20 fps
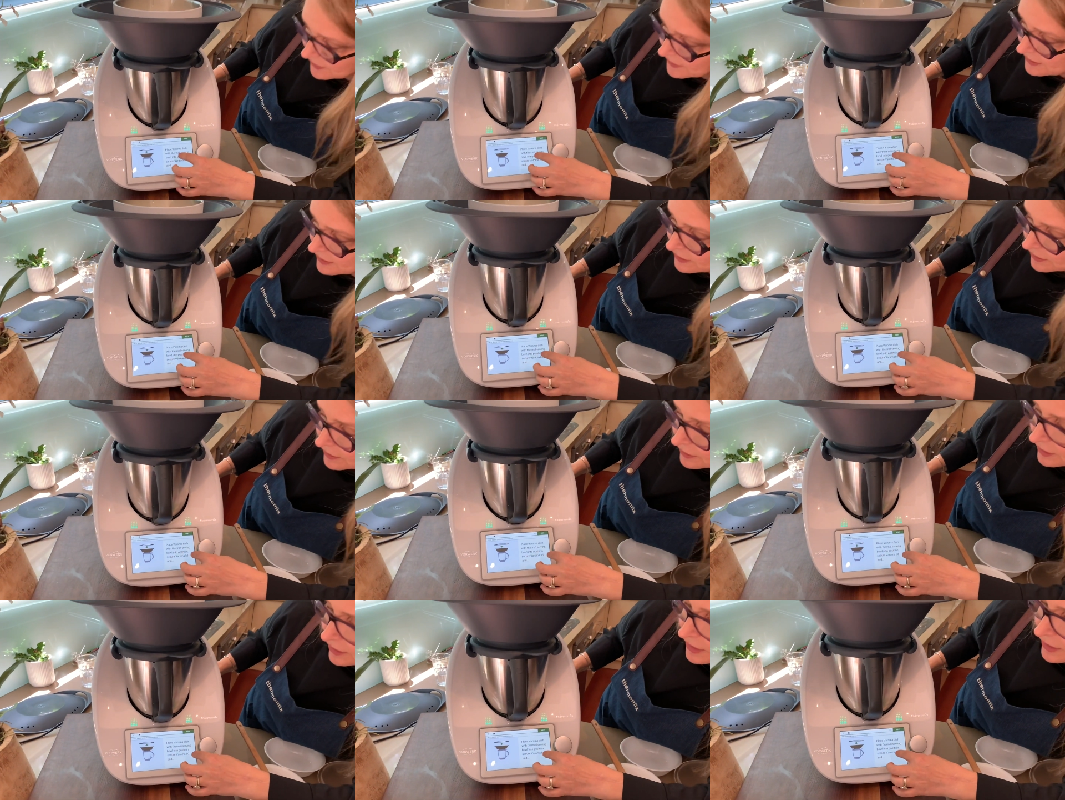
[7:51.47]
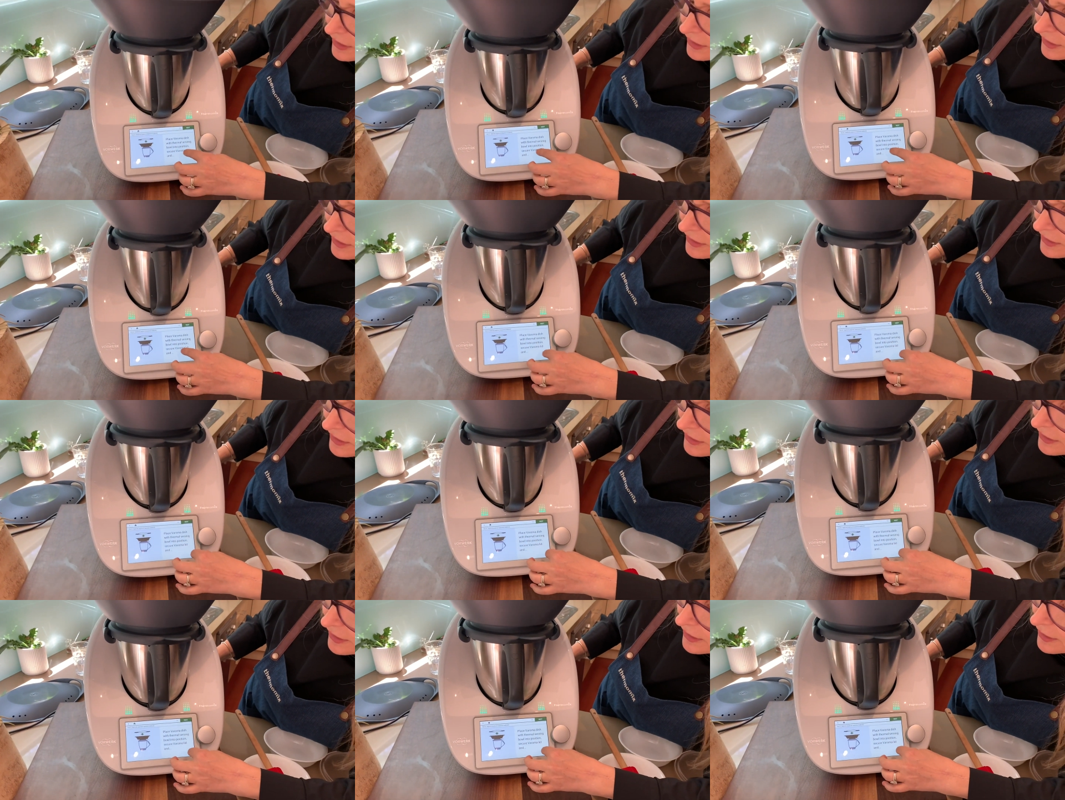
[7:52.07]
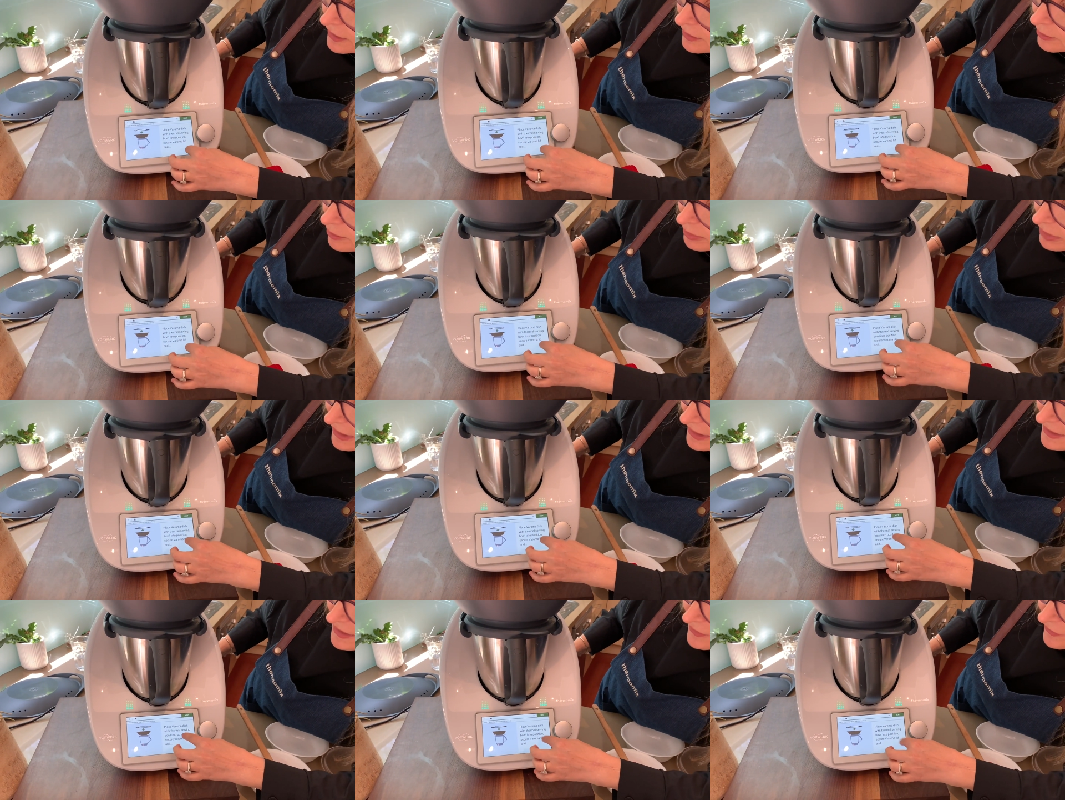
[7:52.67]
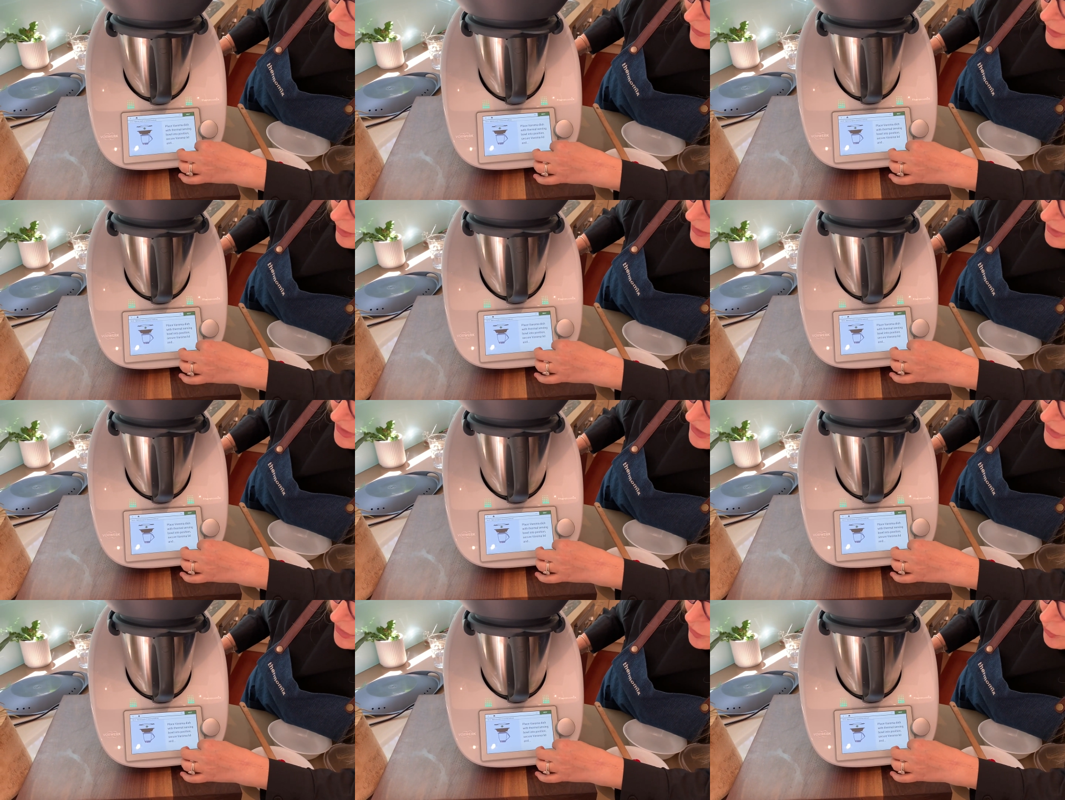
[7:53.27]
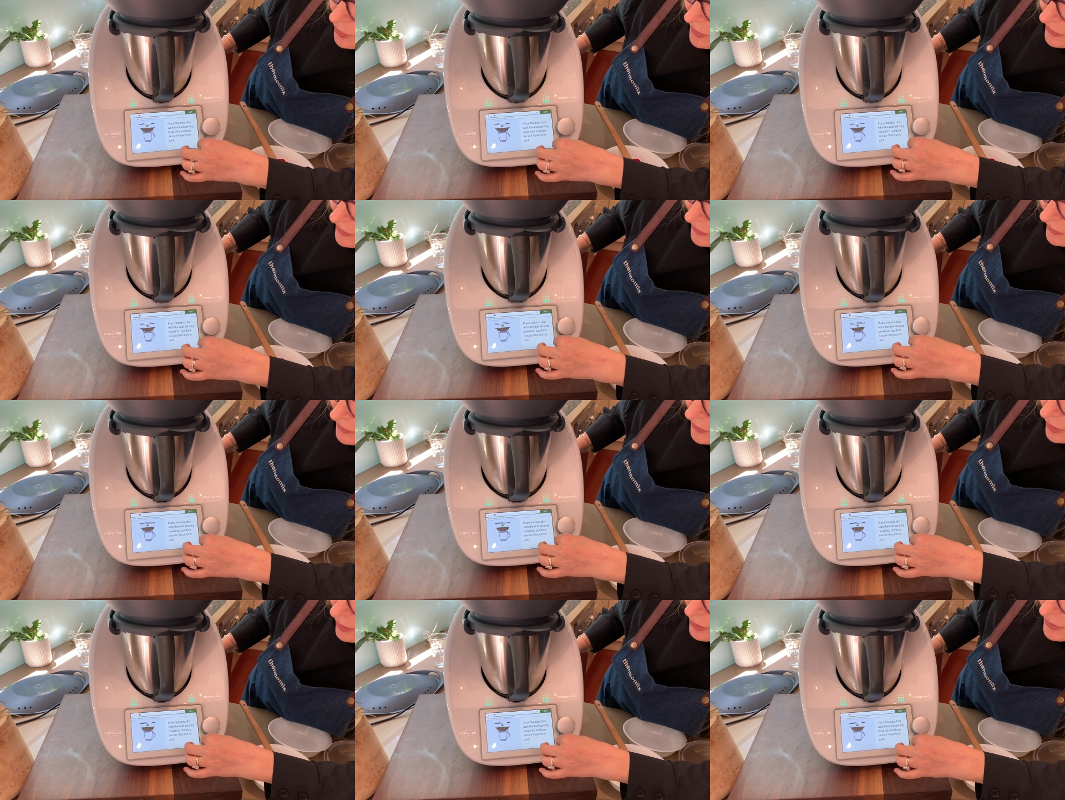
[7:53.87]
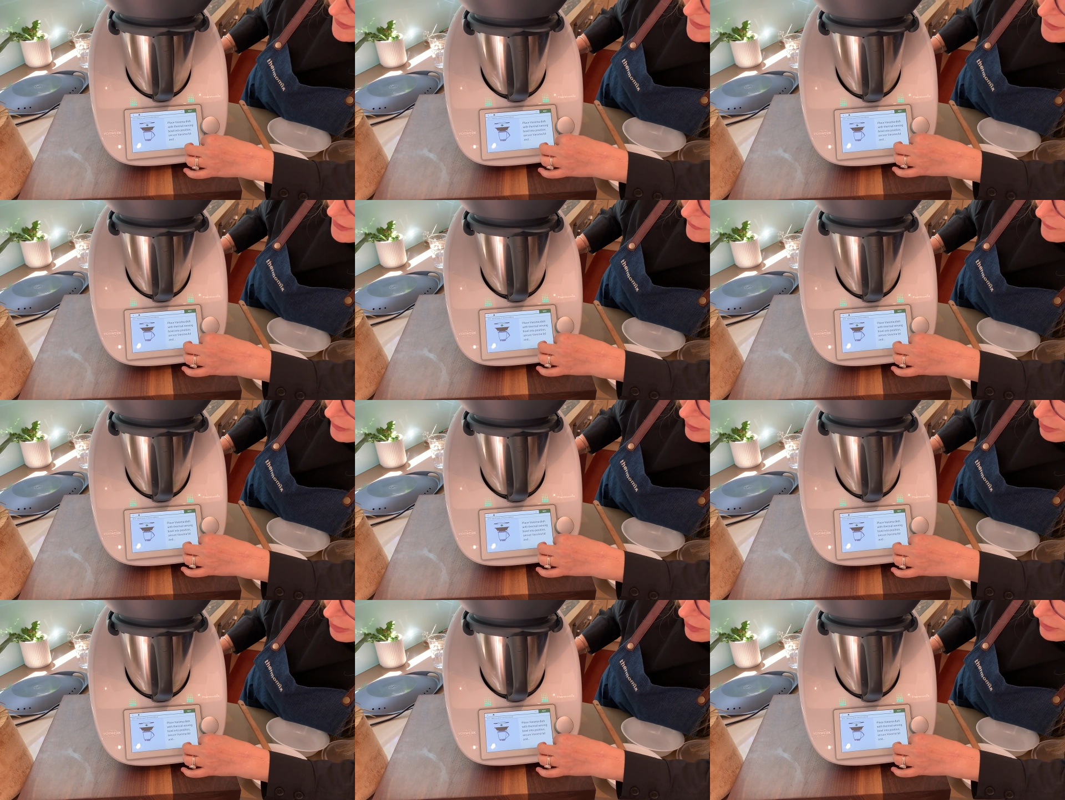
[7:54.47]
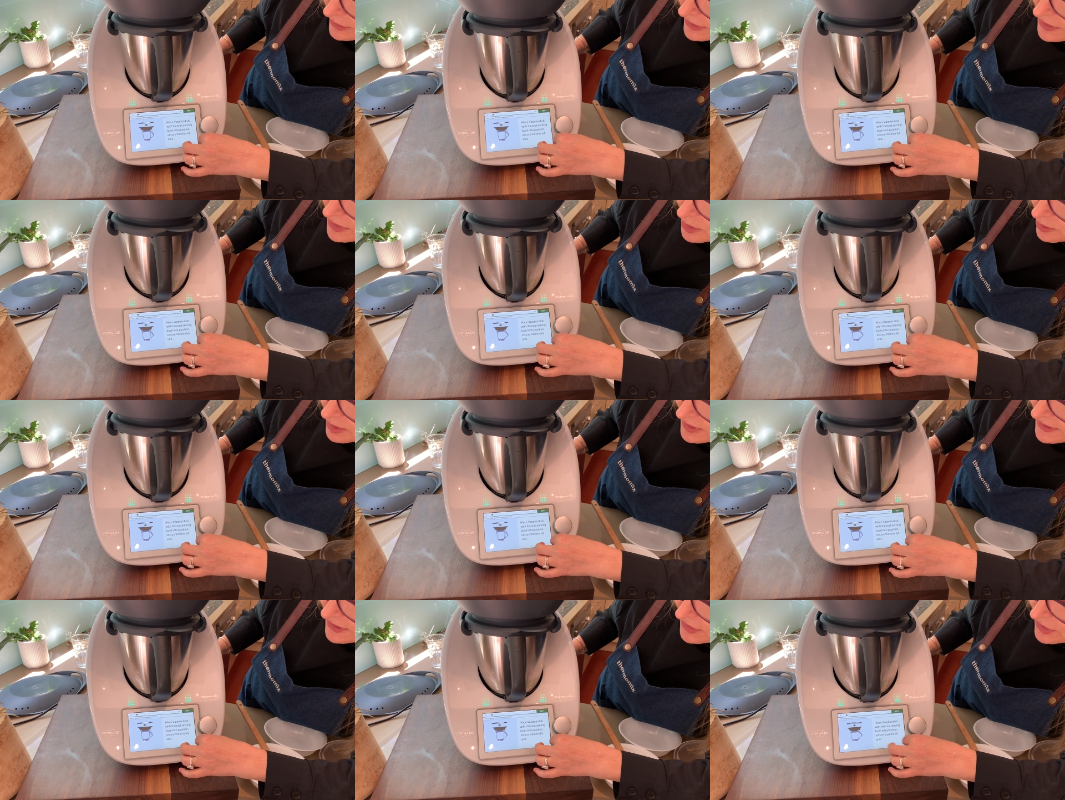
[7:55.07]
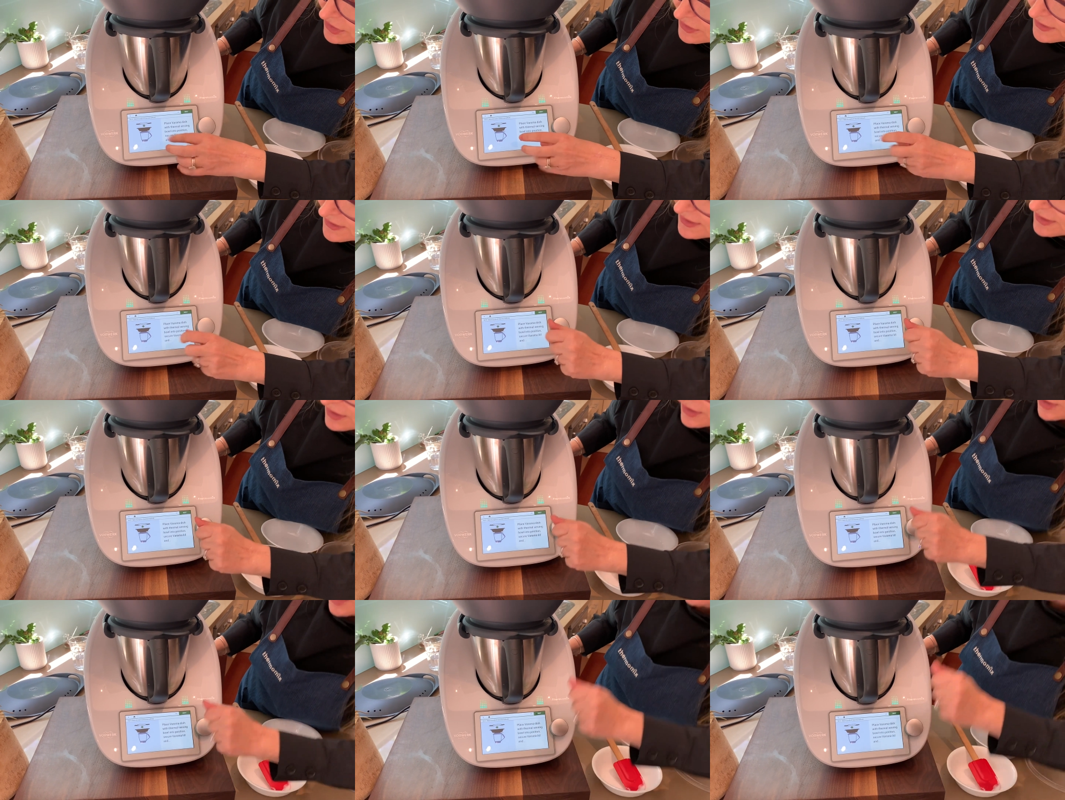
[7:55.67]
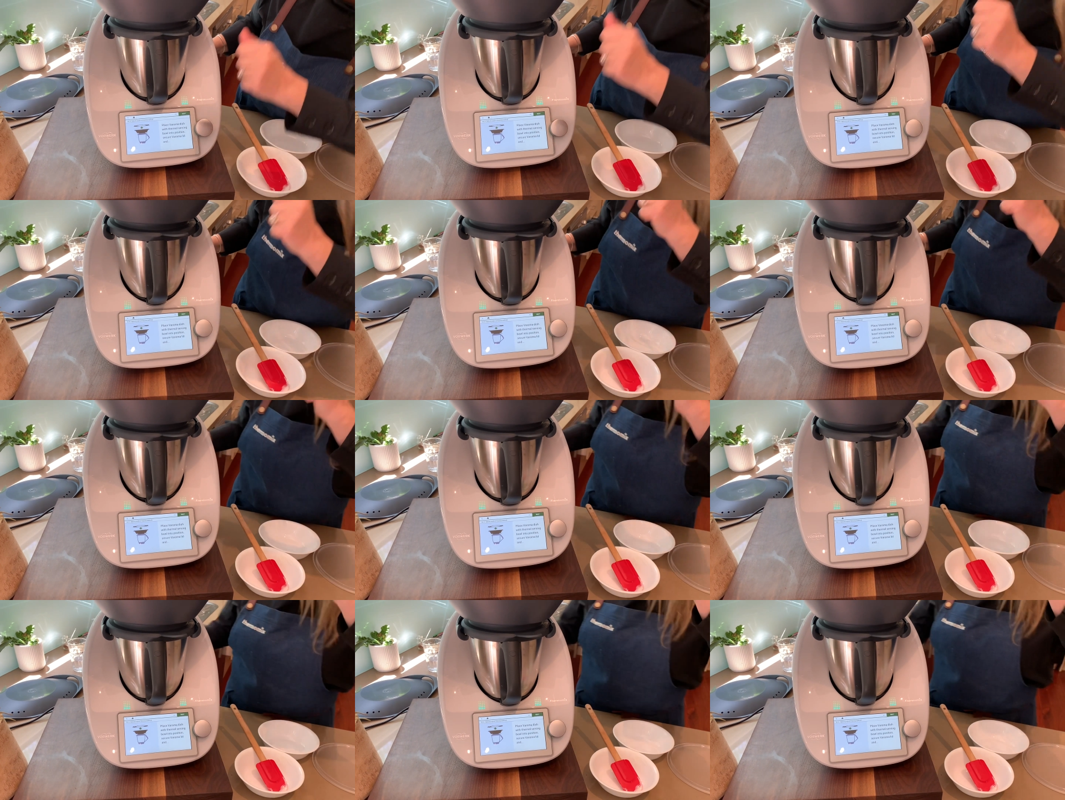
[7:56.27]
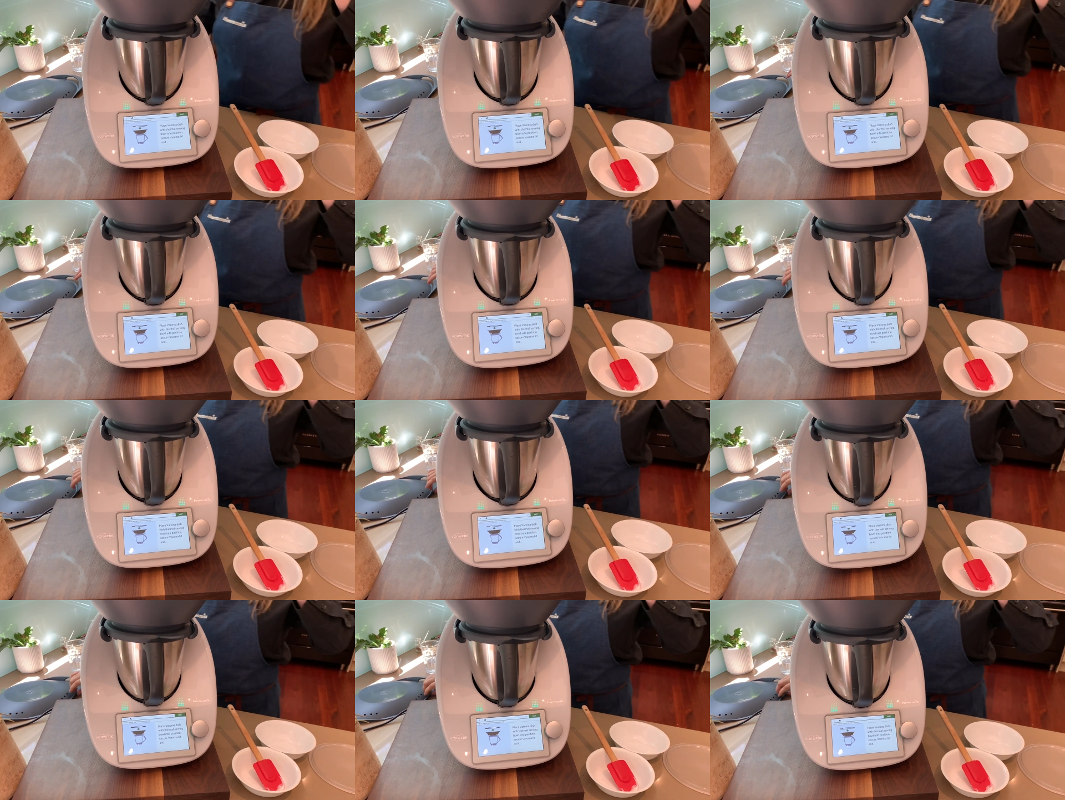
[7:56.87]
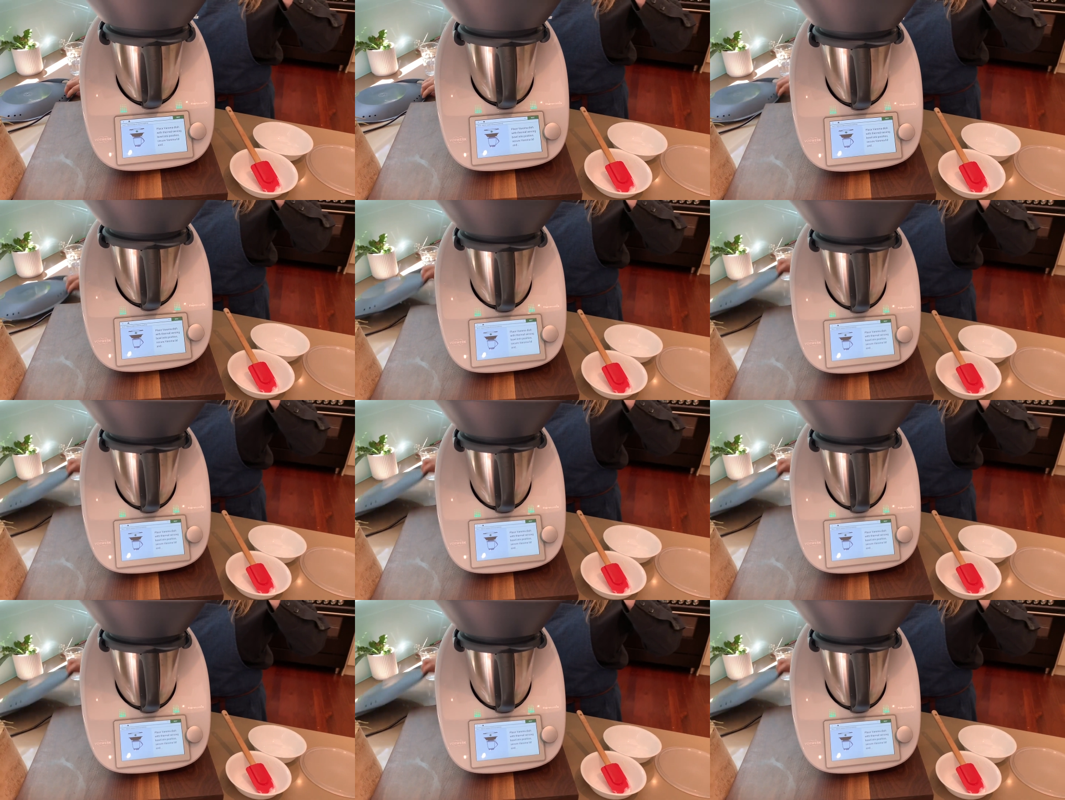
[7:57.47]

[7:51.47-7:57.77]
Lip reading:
(no speaker visible)